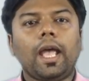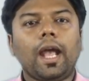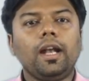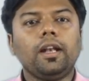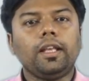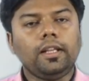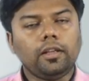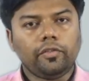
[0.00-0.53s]
and
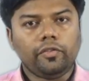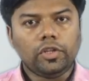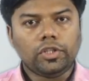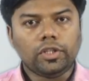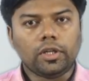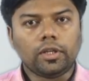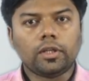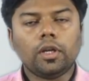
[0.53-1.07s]

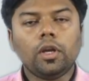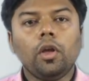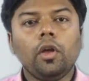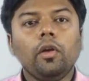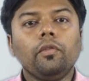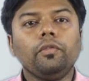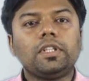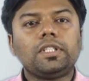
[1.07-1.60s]
inefficient,
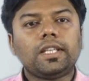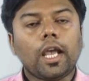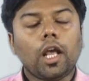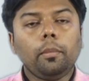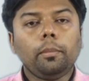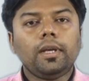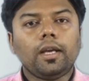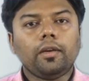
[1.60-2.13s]
which
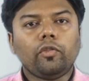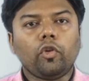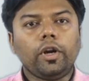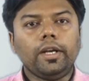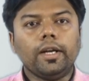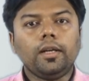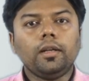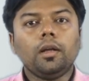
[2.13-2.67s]
can be
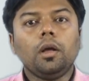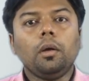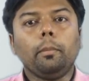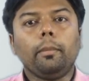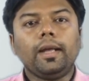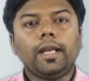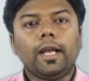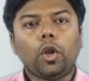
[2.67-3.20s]
avoided
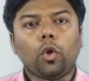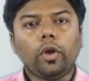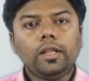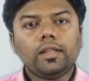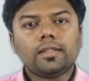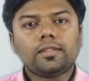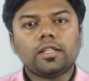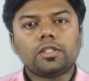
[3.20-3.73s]
by allowing
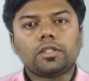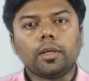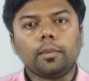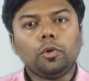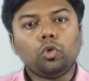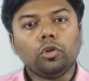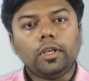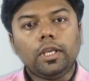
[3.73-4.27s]
the
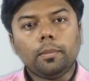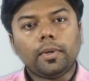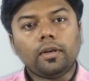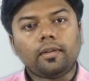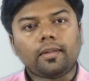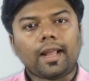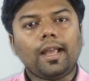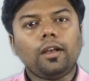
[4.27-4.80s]
system to keep a
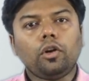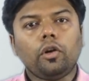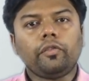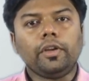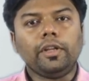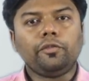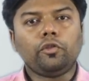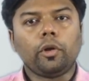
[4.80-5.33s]
track of
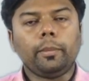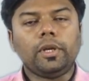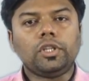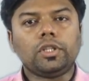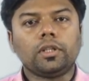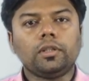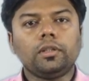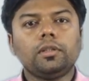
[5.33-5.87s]

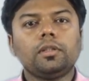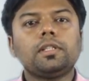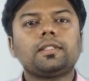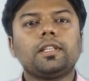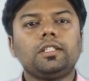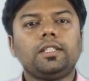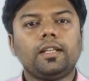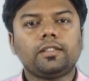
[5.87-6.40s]
information
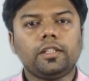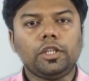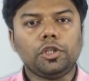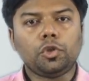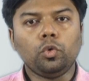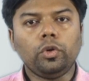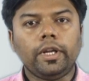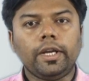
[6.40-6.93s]
such as
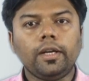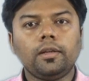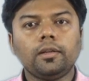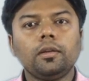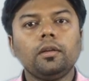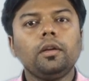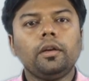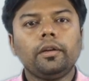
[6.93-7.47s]
issue date,
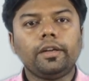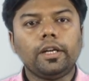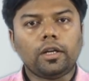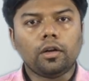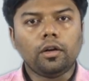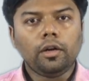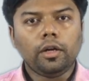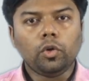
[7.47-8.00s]

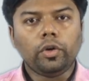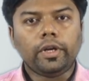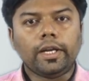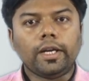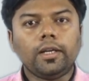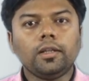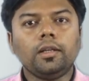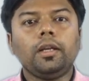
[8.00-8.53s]
return due
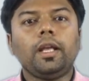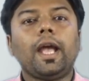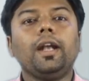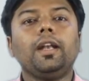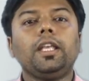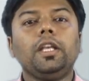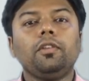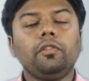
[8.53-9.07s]
date,
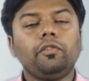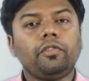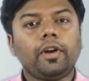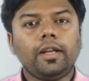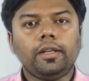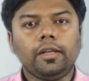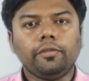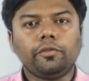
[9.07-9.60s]
and even
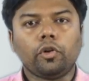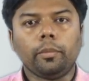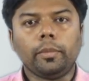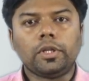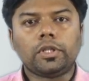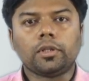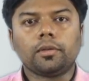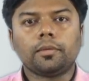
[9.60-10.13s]
fine
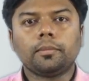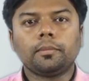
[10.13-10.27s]
information.